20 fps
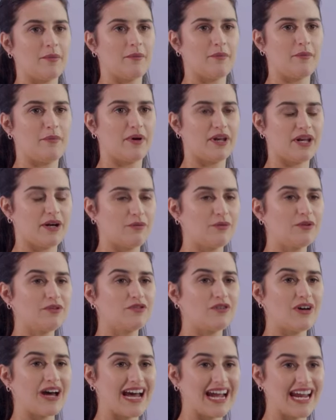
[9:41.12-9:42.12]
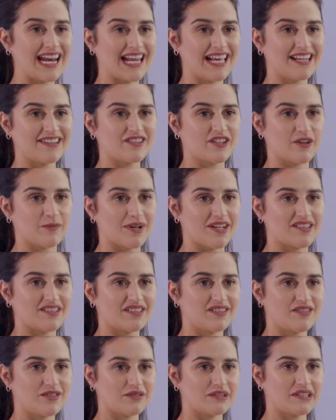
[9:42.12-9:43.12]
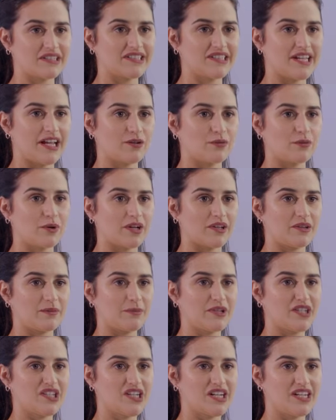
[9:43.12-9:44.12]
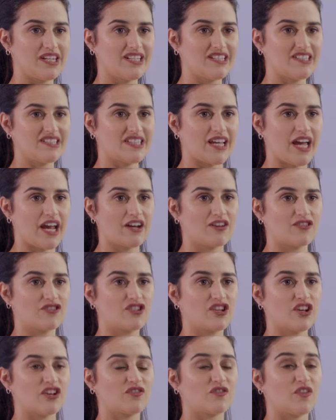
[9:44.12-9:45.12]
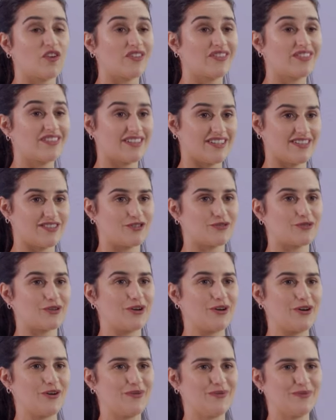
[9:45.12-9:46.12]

But I want to highlight some accessories that were specially designed just for this stroller.